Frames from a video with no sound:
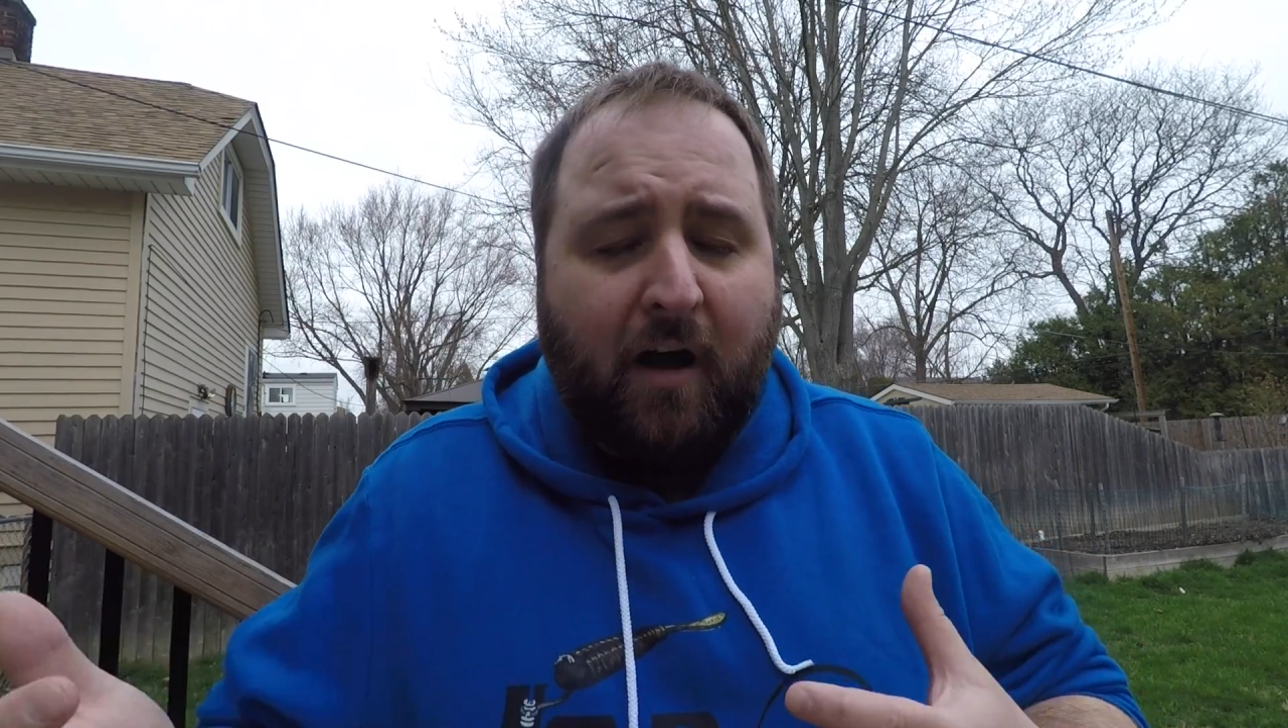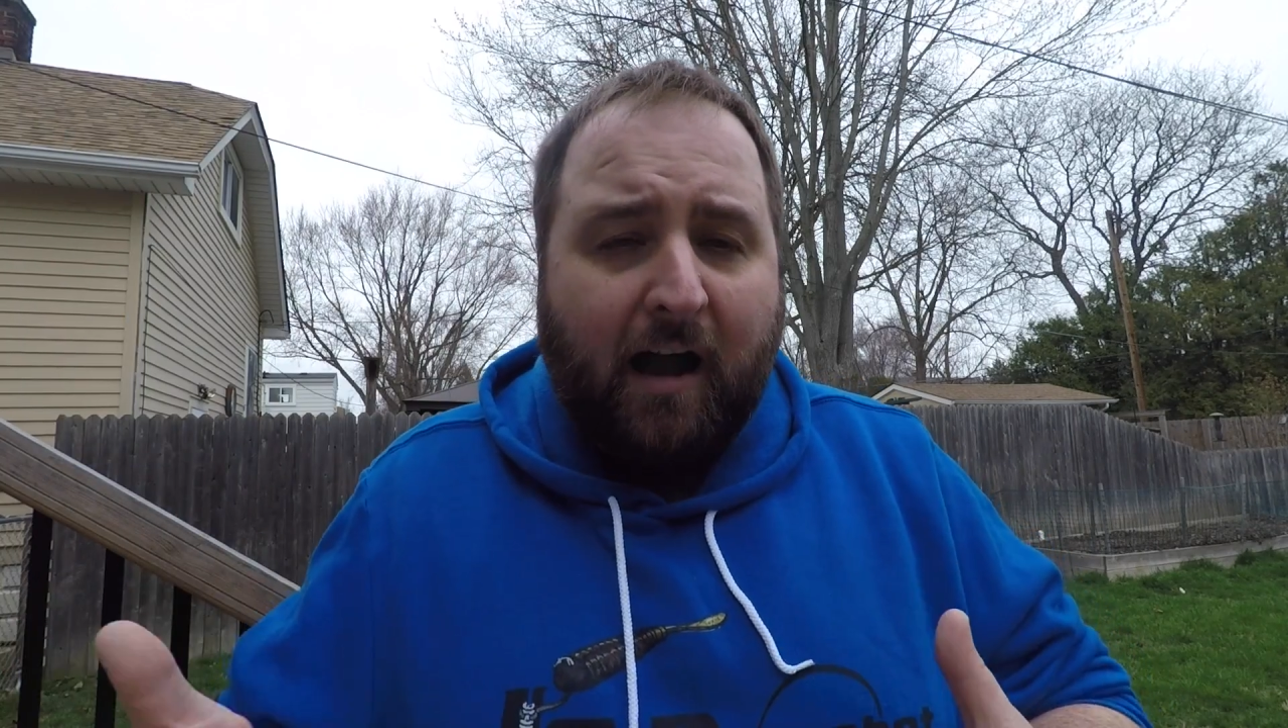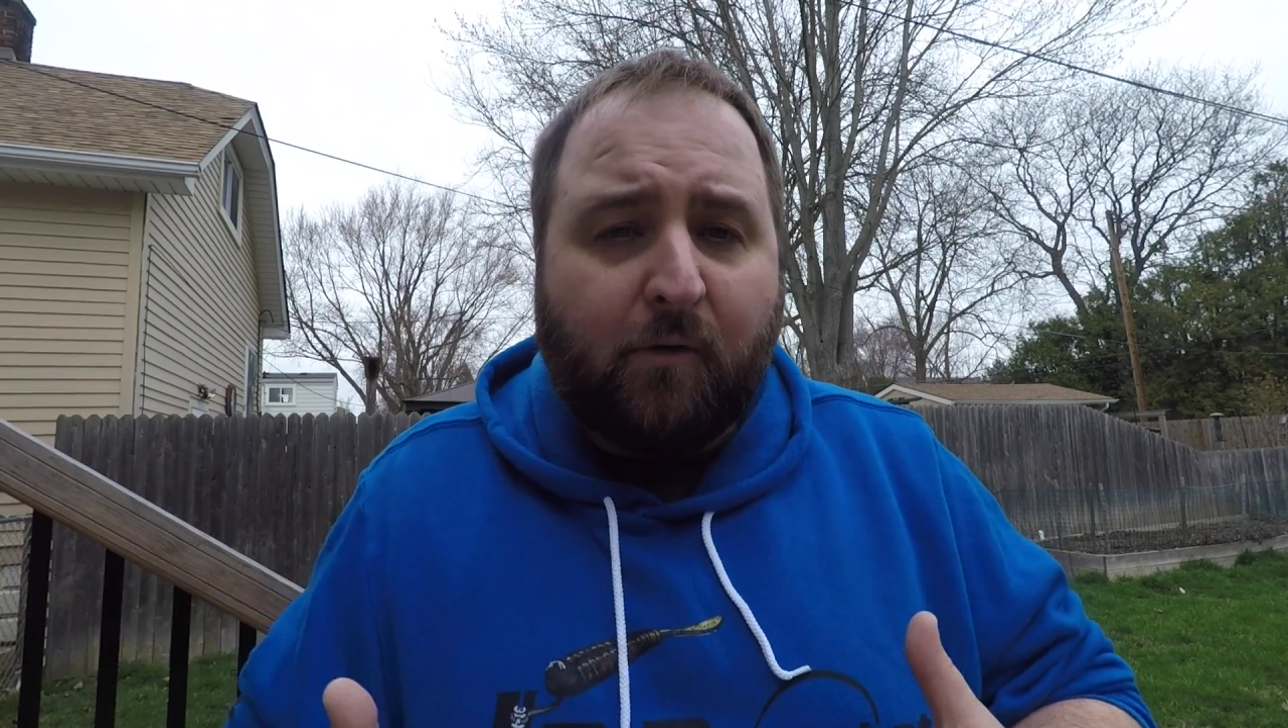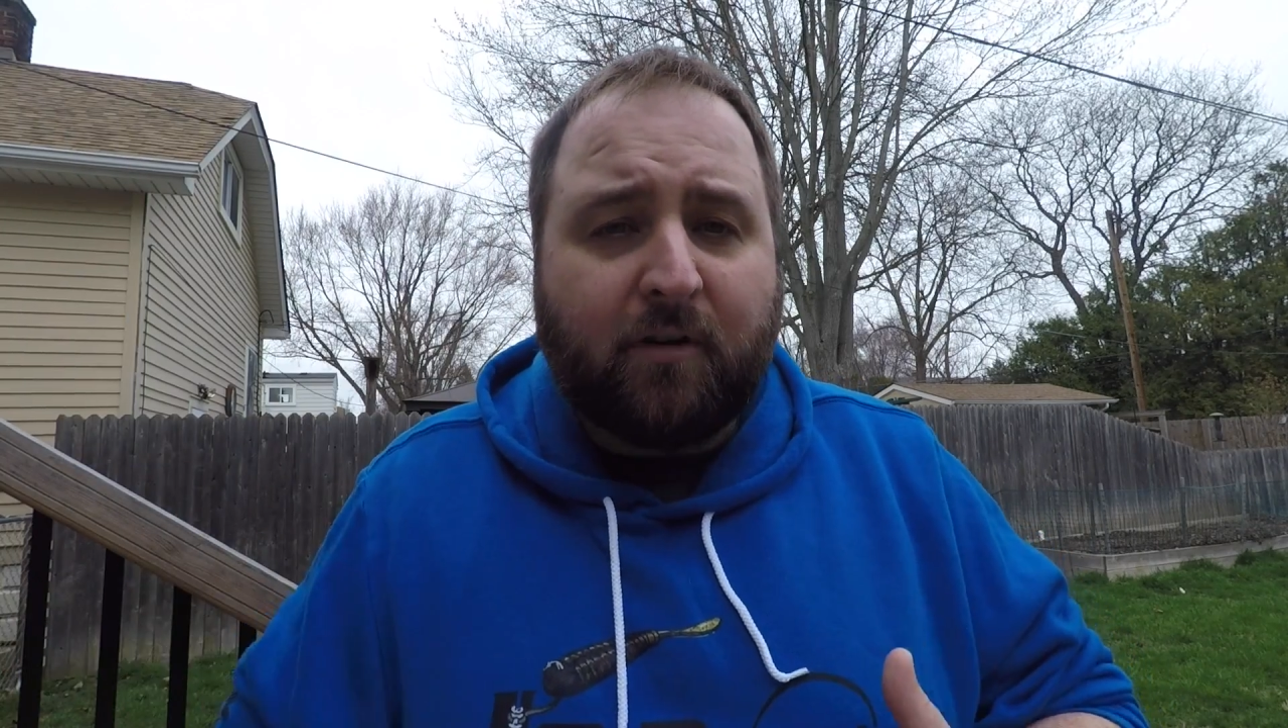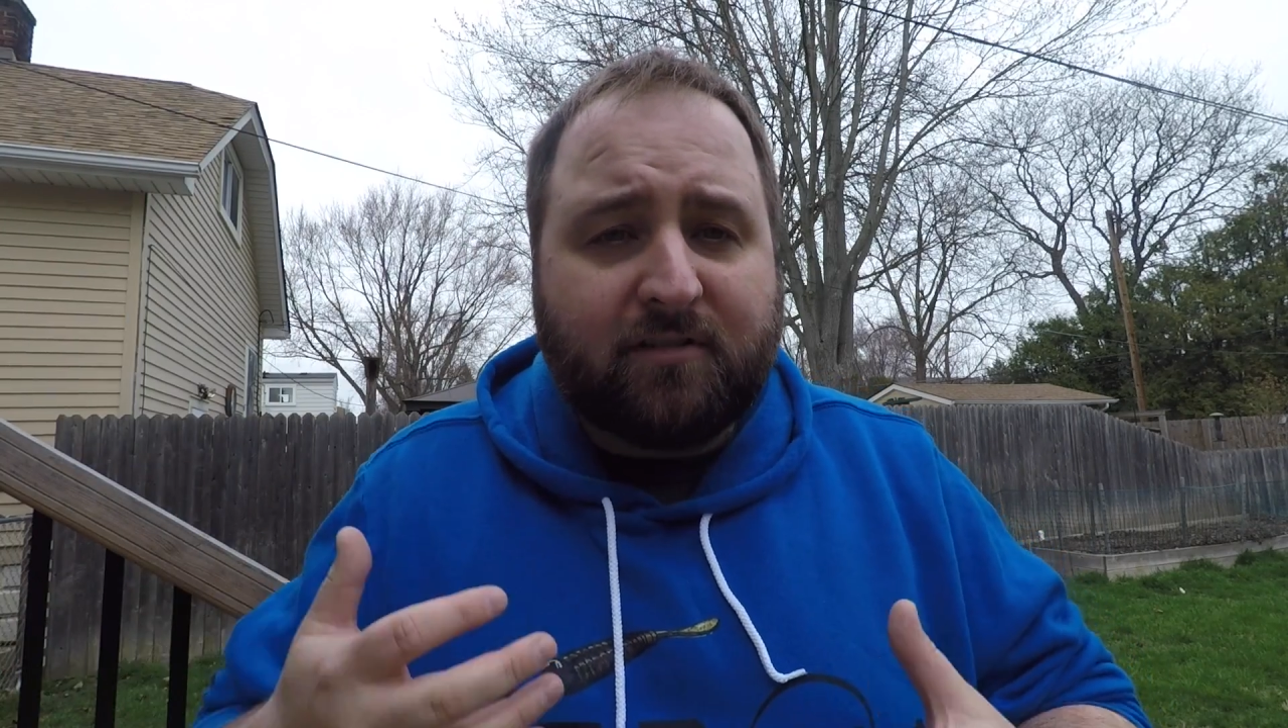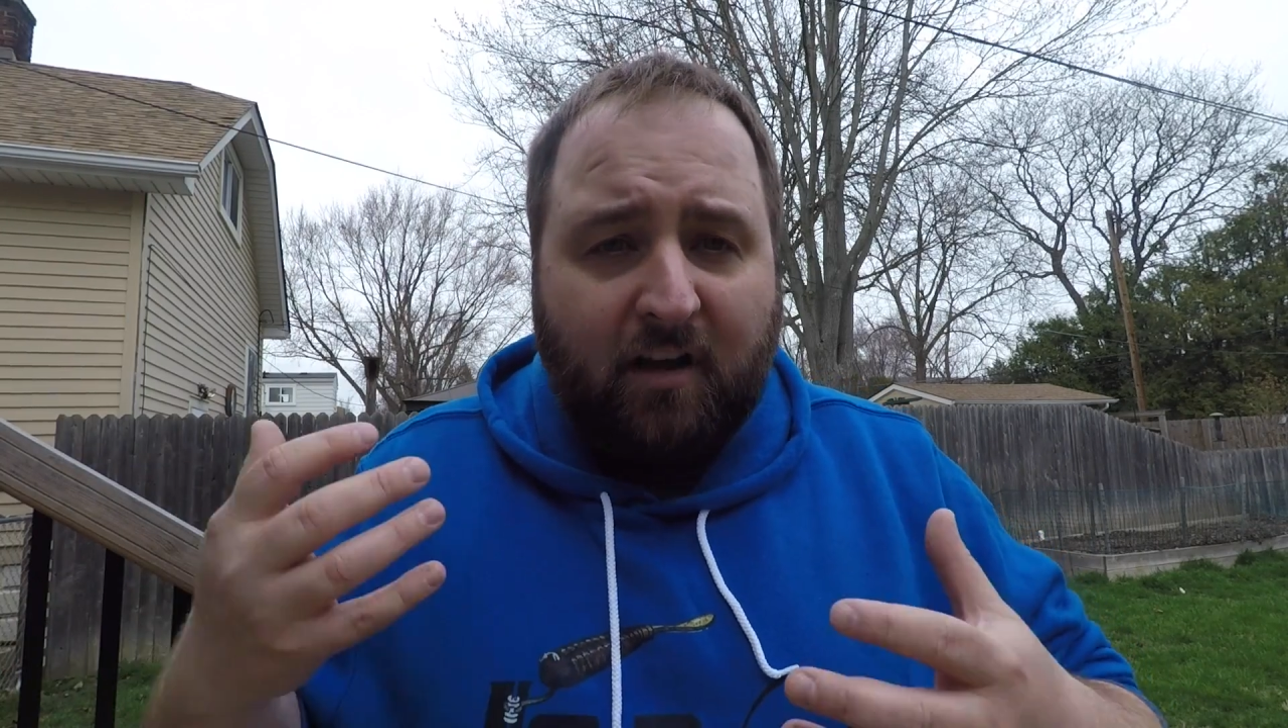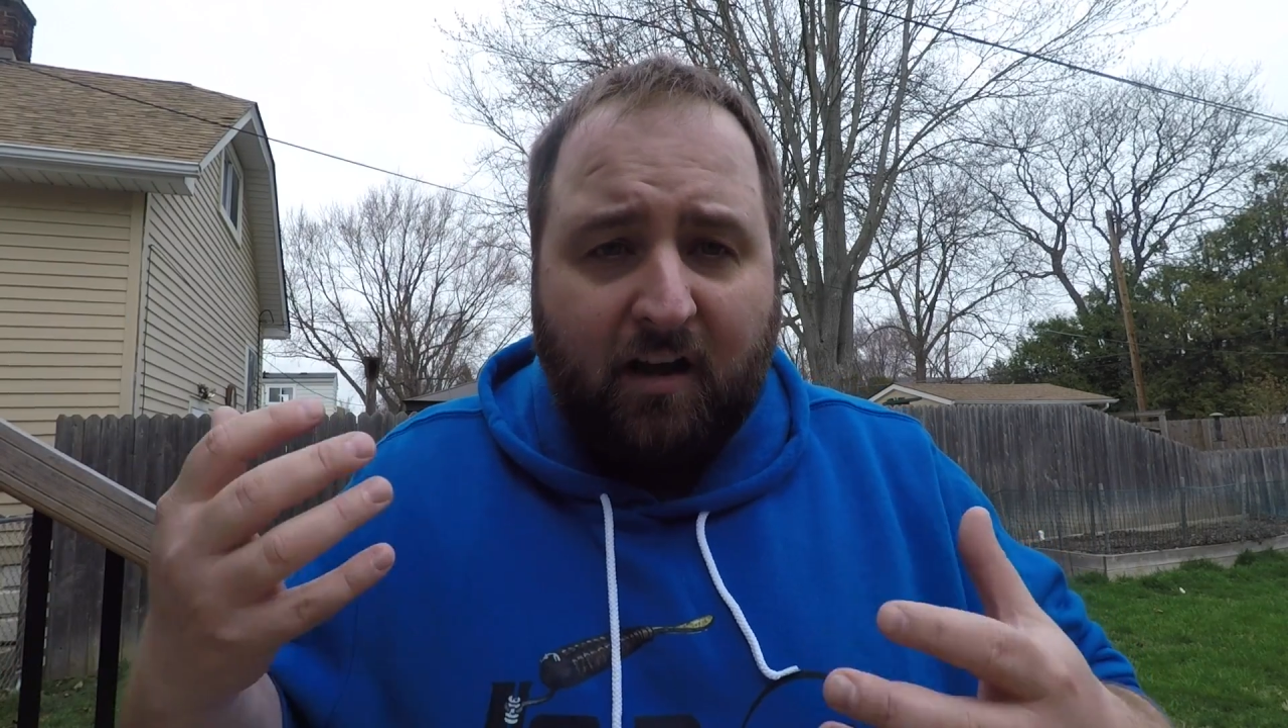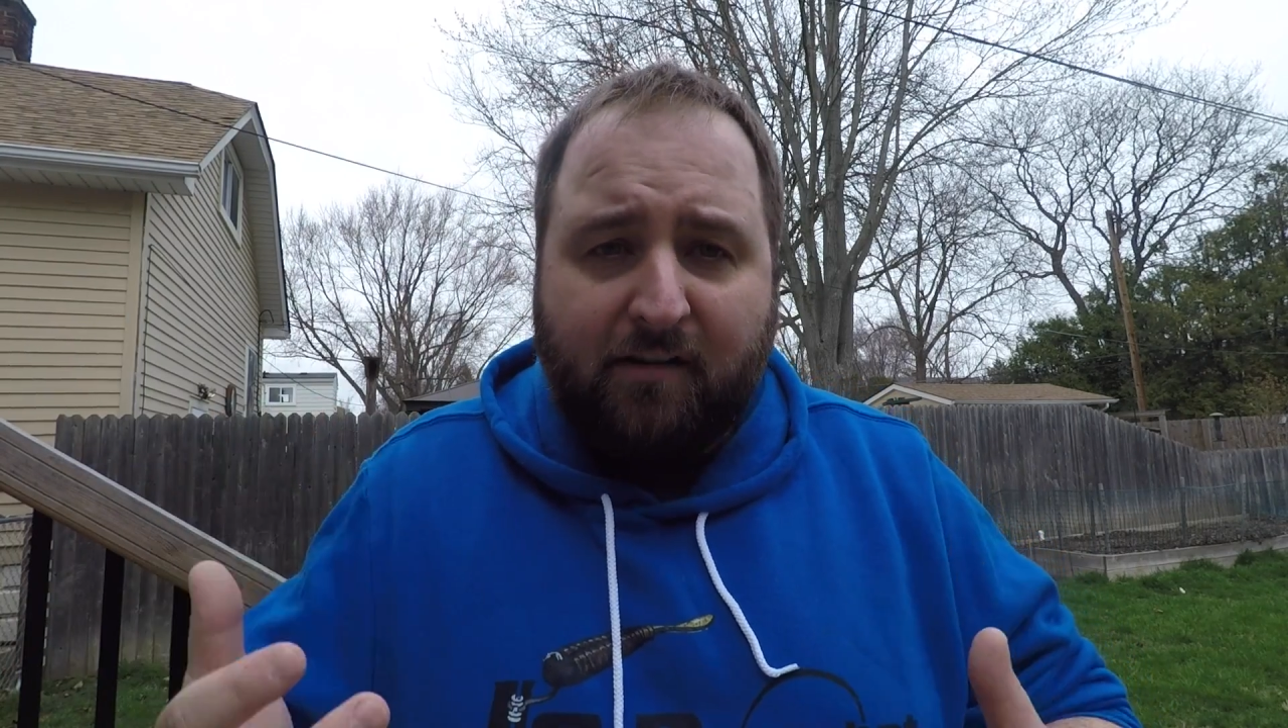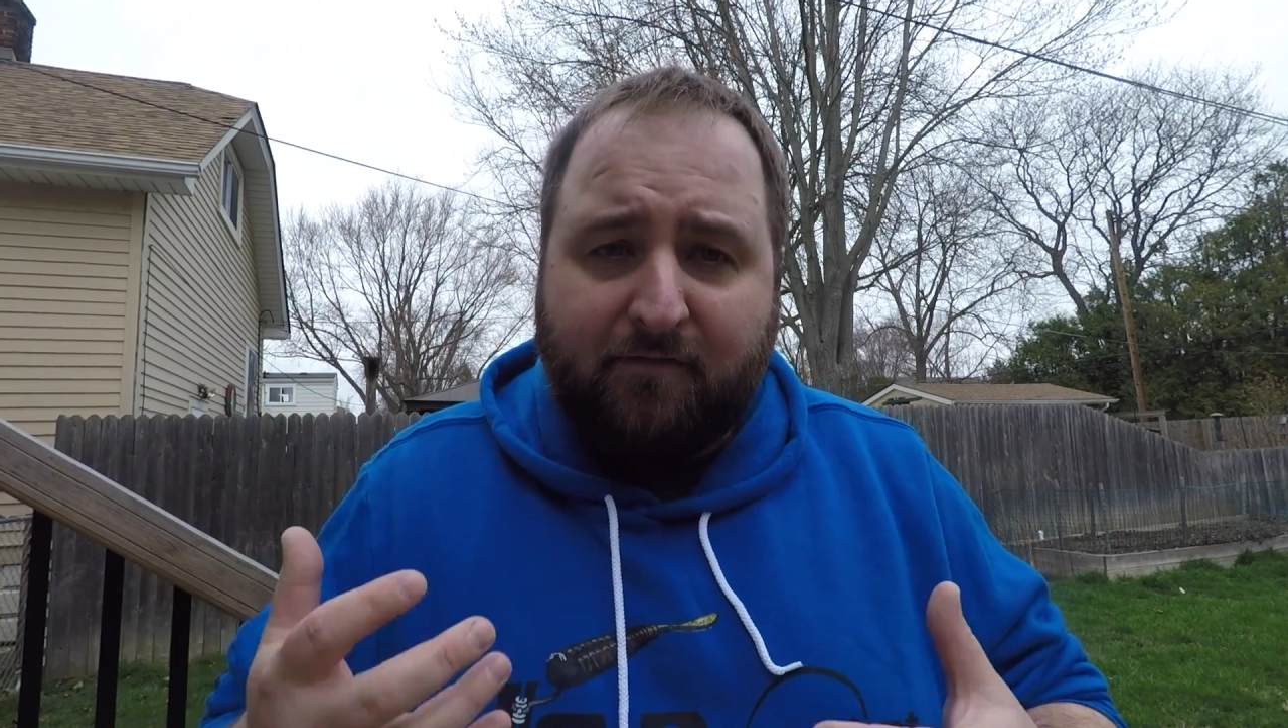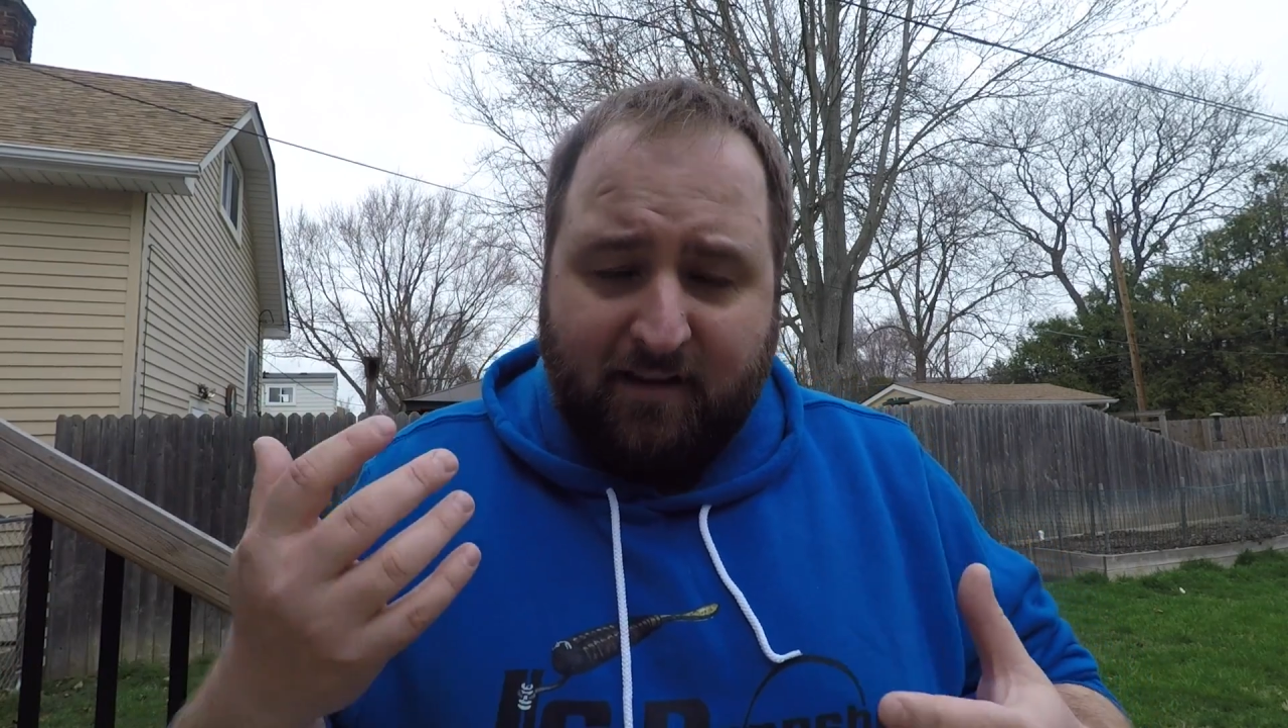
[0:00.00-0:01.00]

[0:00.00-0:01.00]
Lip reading: hours of